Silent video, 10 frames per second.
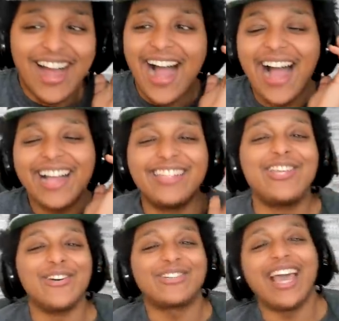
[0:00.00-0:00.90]
I had
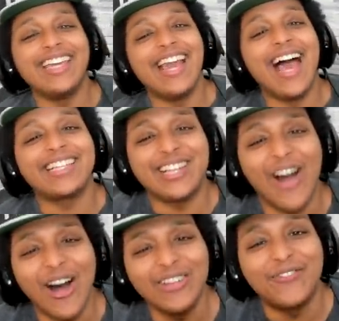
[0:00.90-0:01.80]
2K. You didn't have to
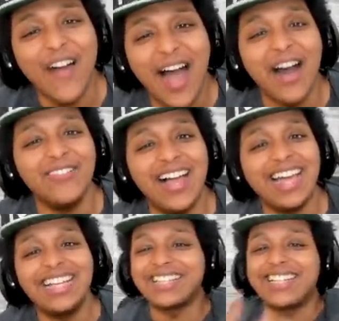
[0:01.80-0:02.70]
call the foul,
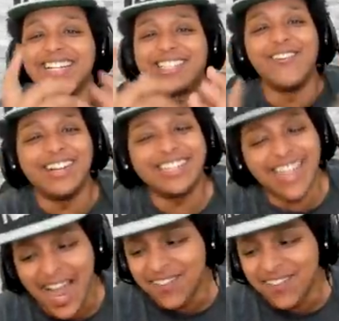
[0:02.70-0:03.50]
man. It clicked it one time